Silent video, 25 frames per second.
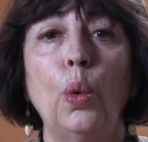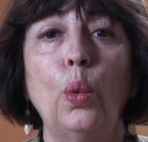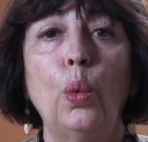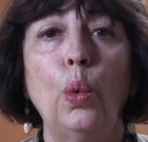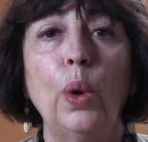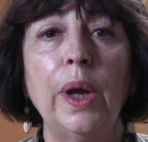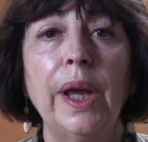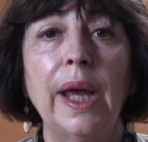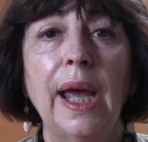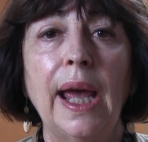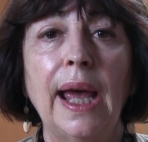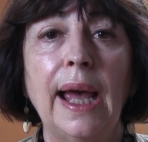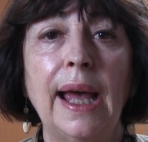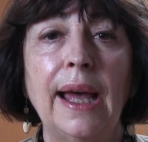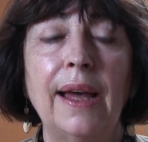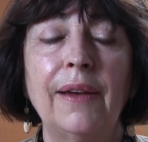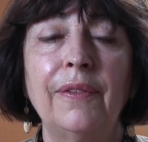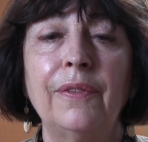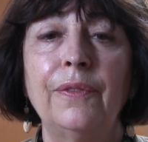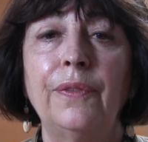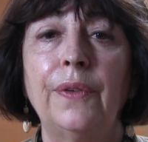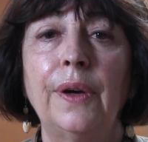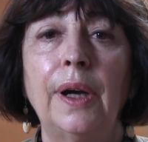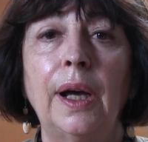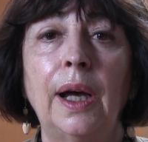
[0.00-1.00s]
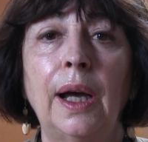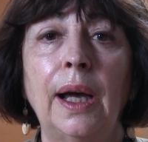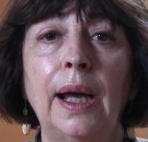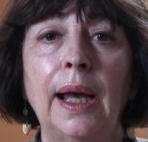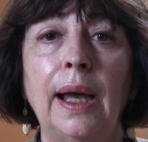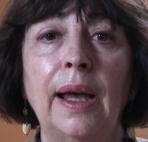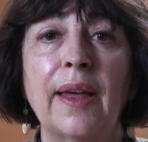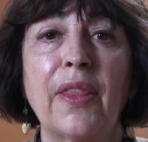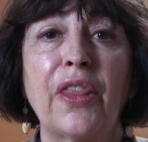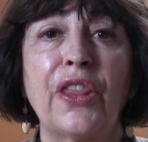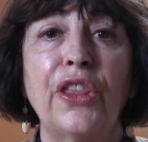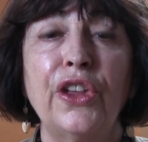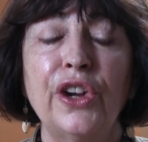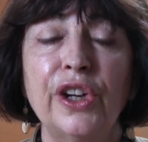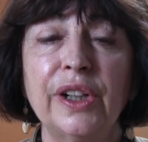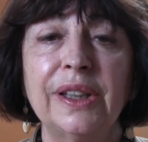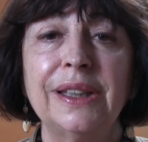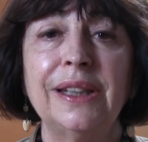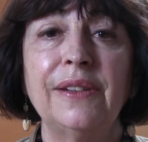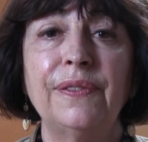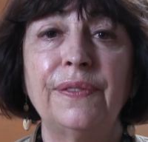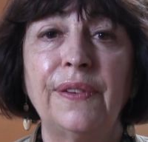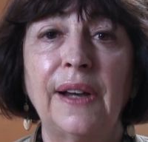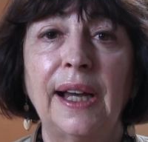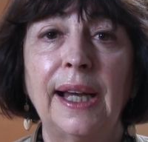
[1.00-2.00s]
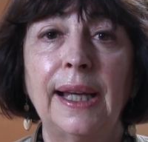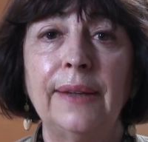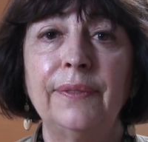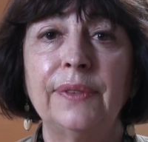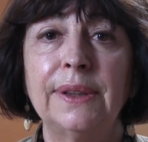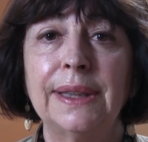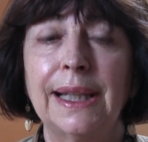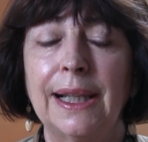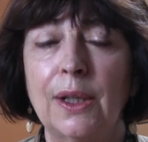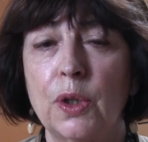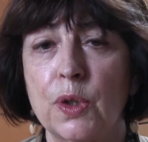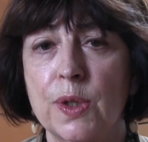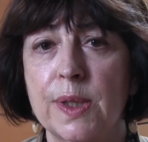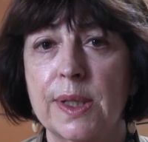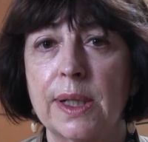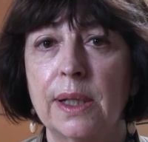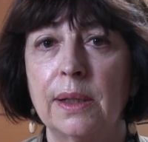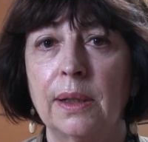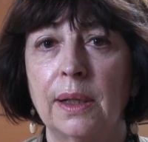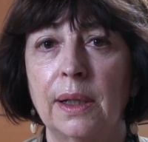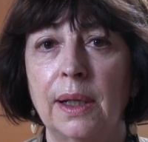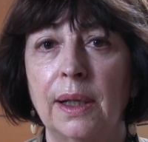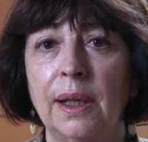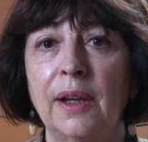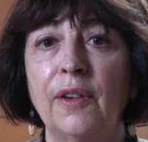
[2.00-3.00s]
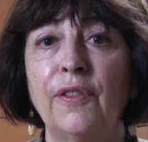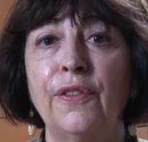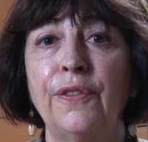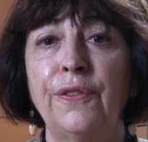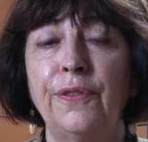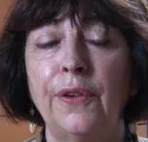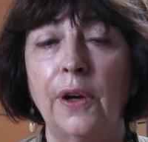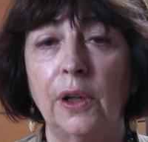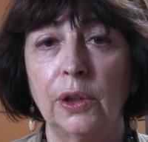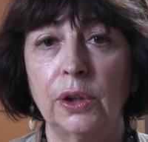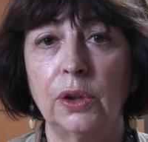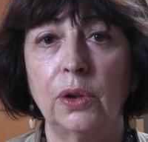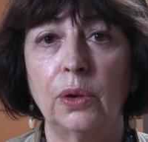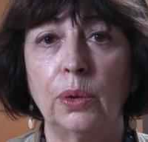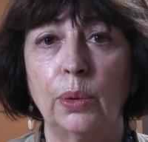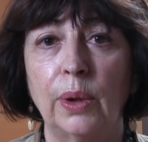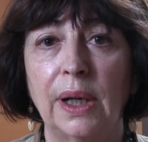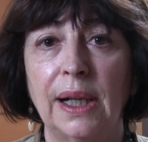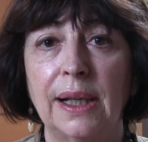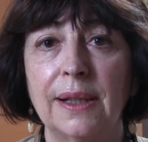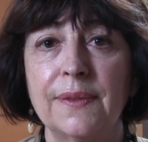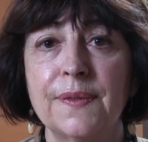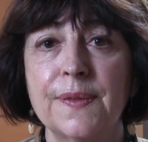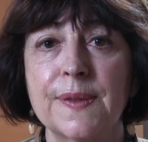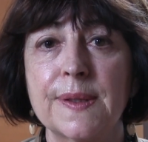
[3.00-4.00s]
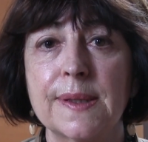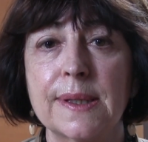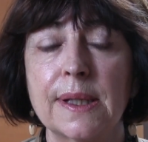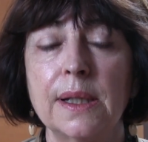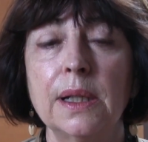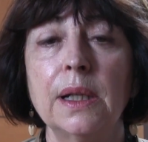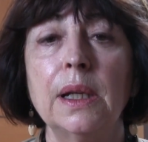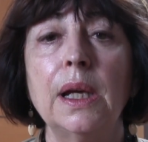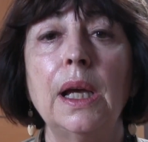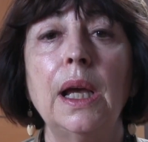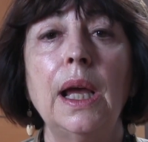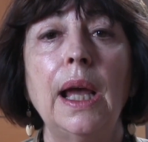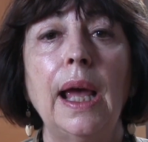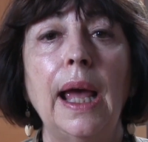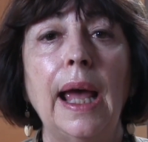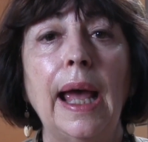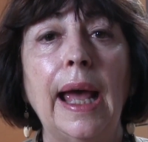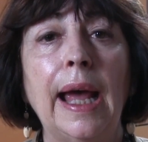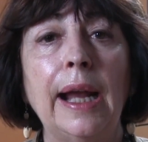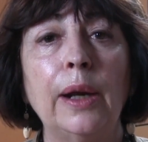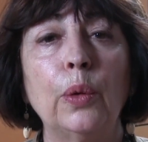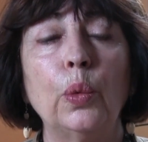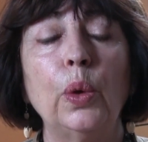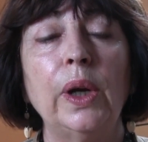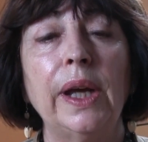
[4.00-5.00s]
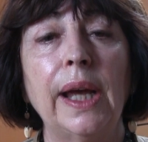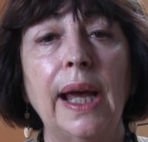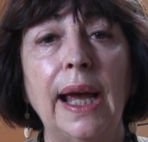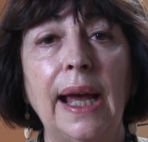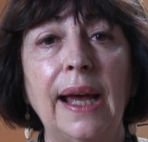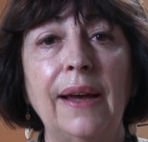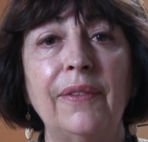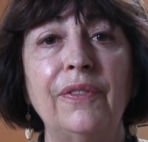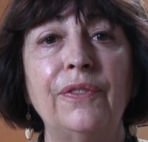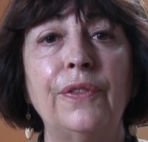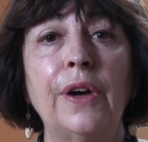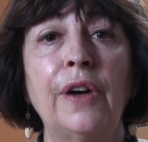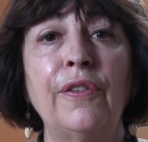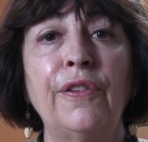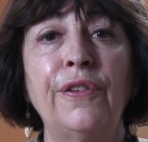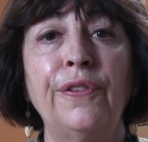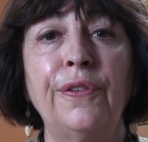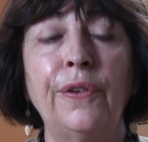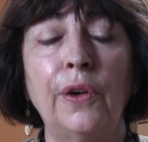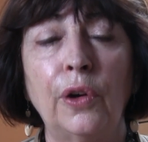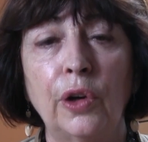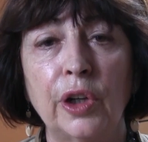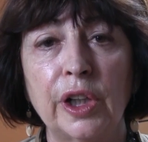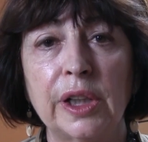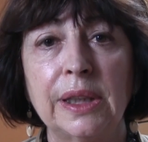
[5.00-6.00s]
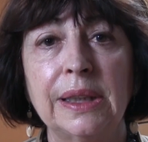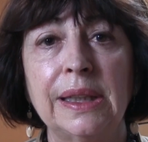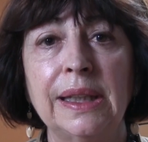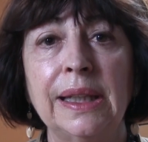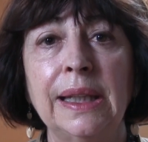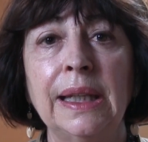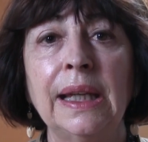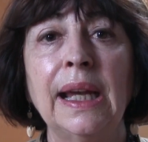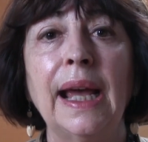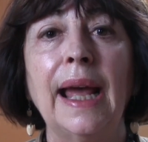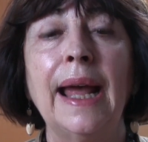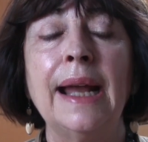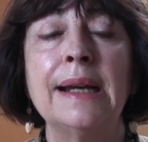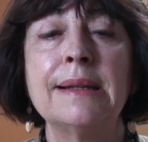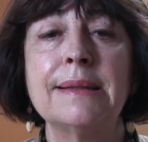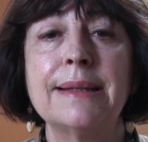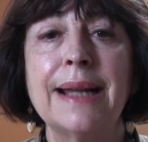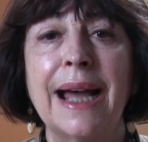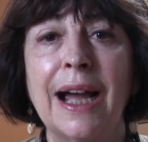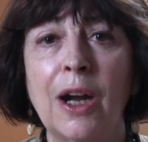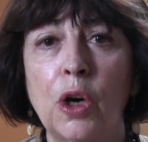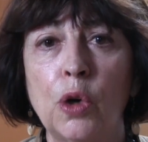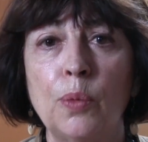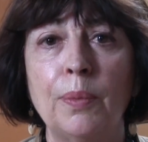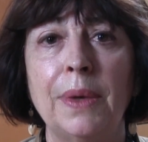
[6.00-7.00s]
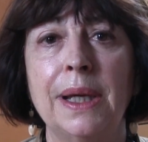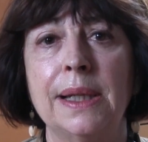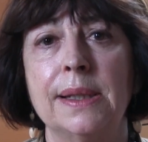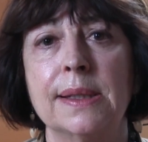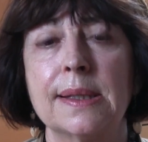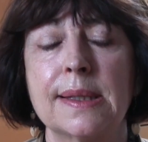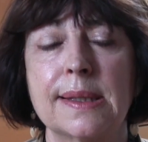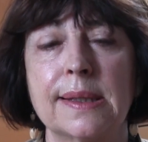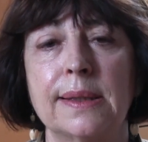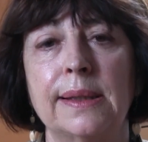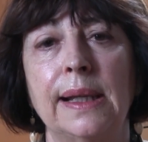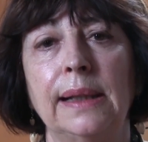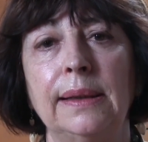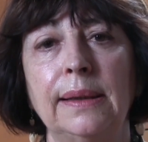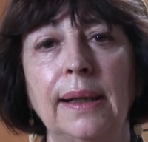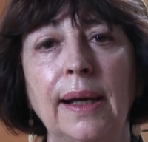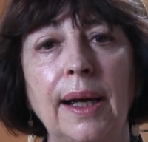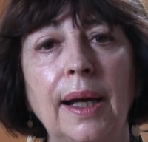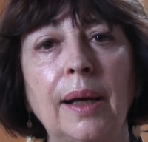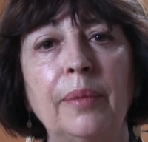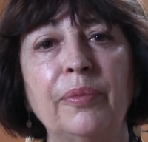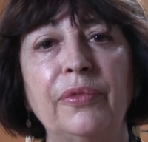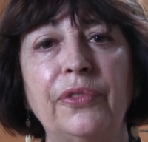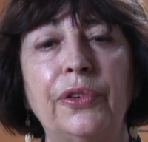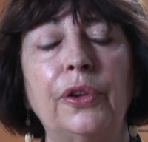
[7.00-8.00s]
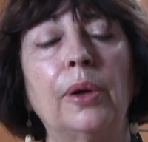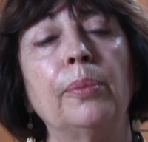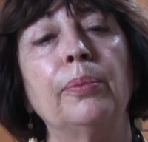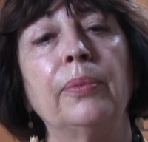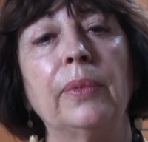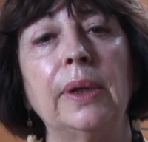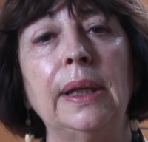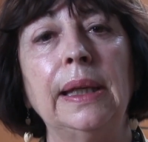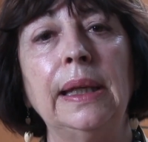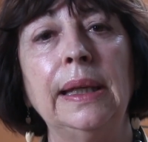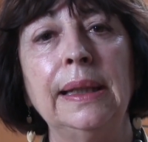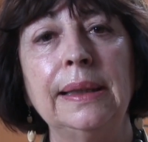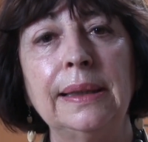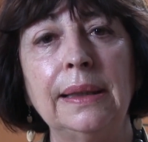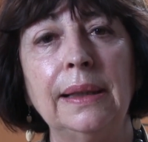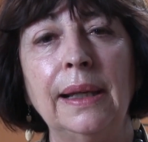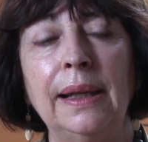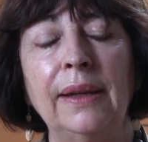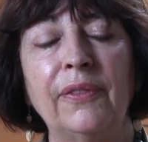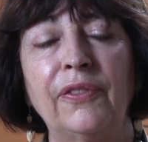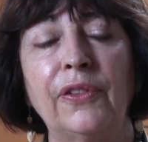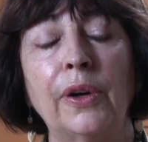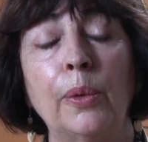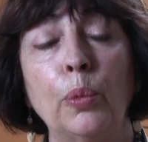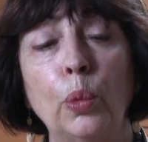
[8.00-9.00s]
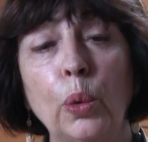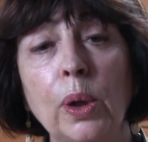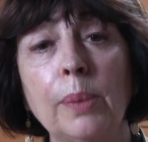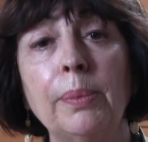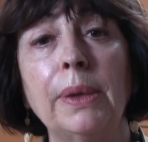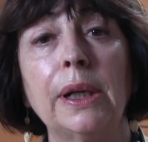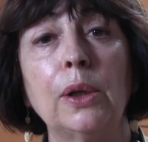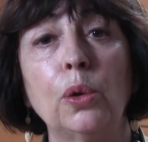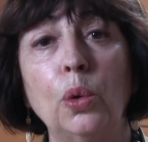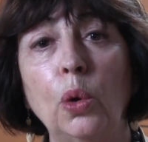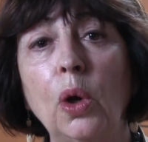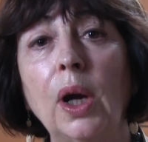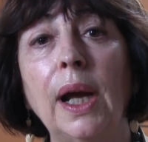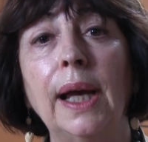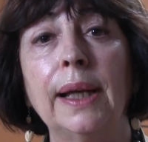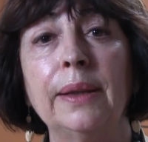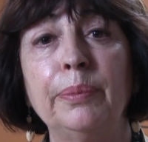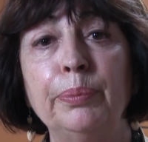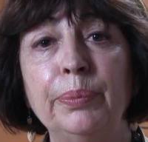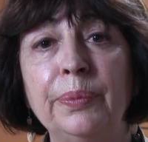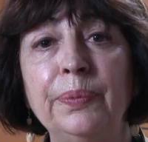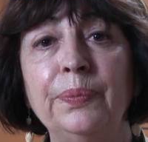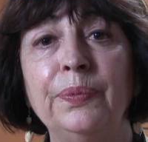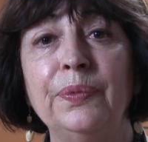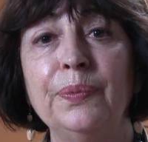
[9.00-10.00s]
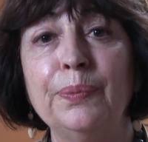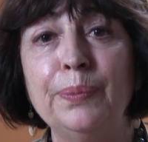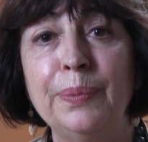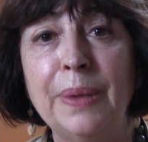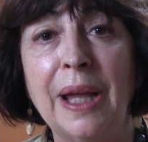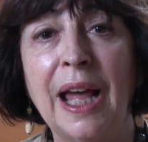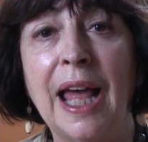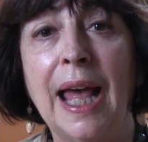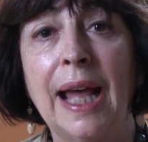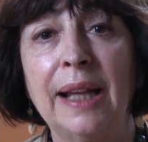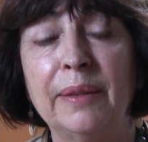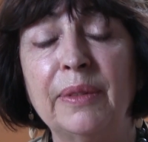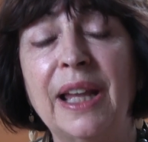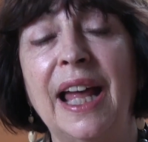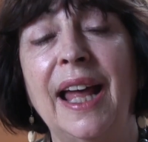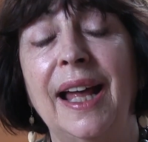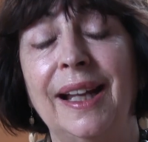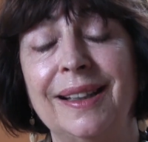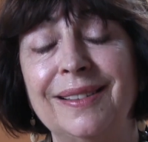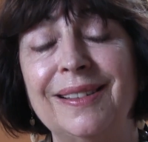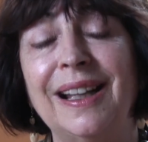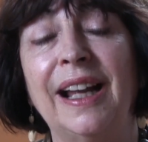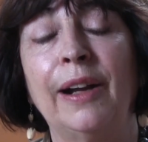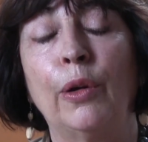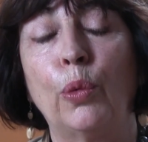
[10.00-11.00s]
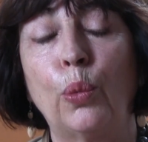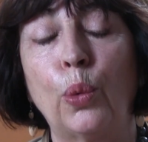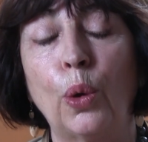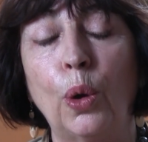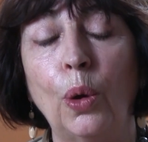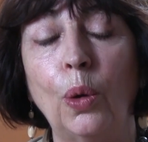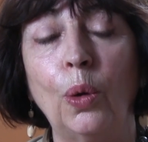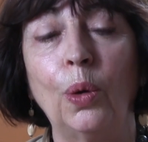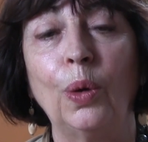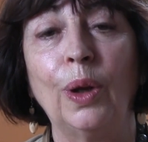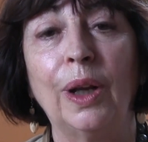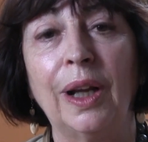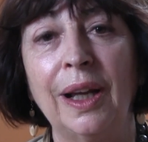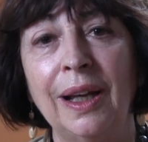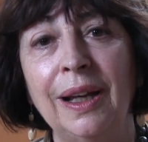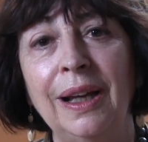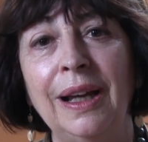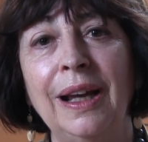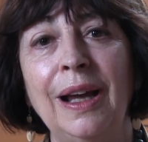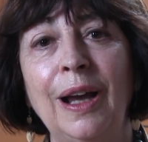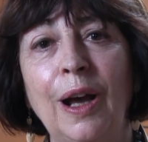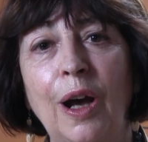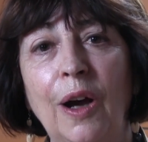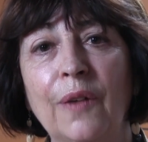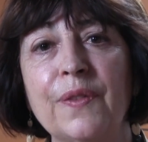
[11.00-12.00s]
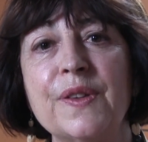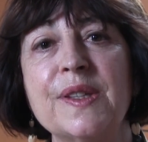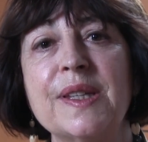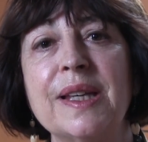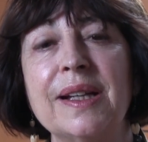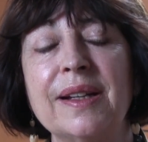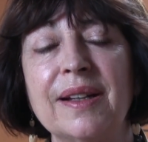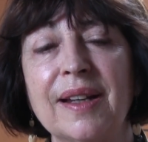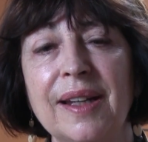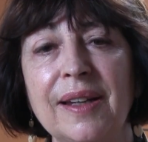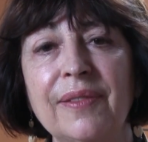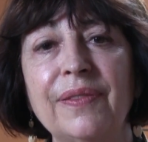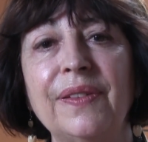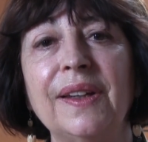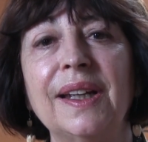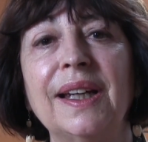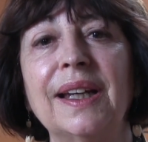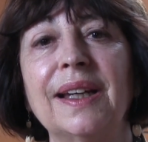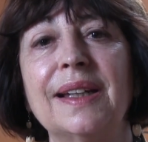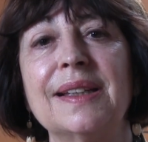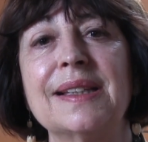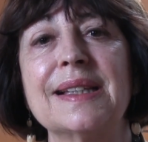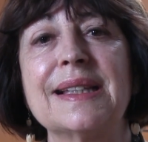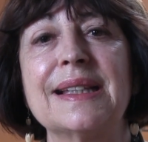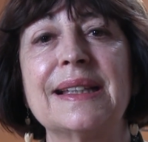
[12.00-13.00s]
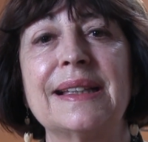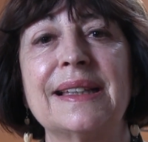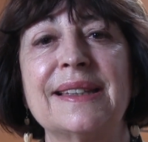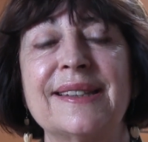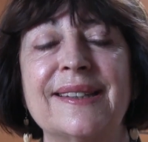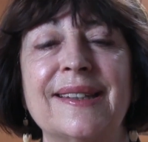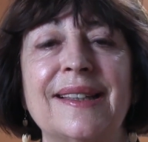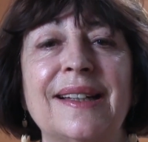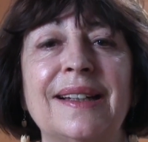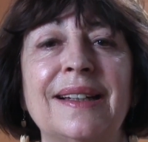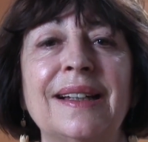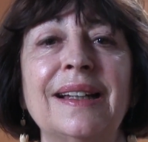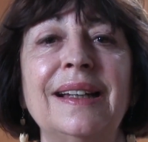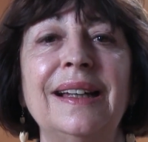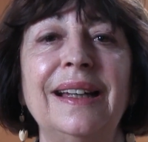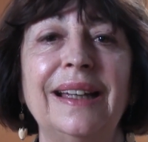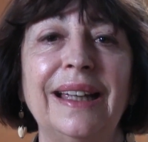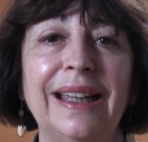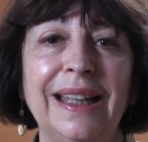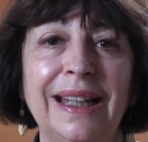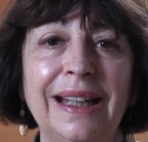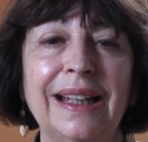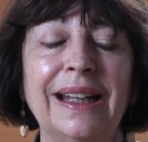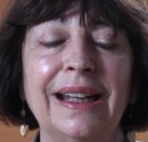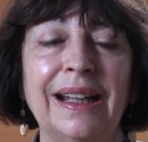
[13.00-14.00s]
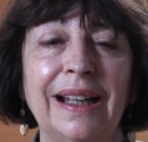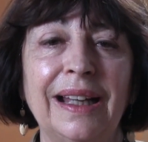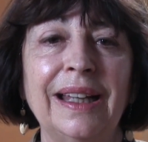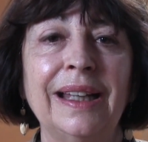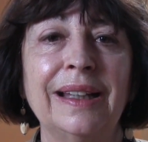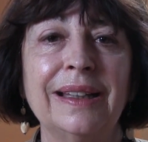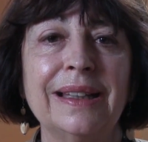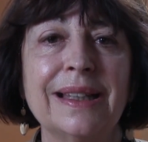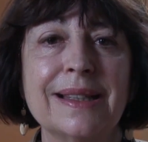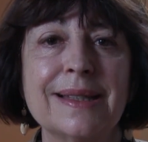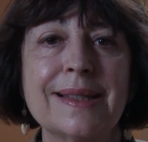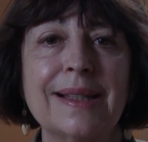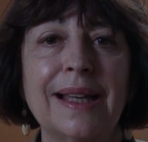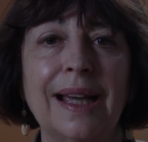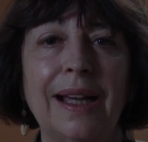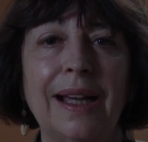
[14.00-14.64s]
We have 35,000 photographs, and we have 40 endowments that come from women who had a role of significance in this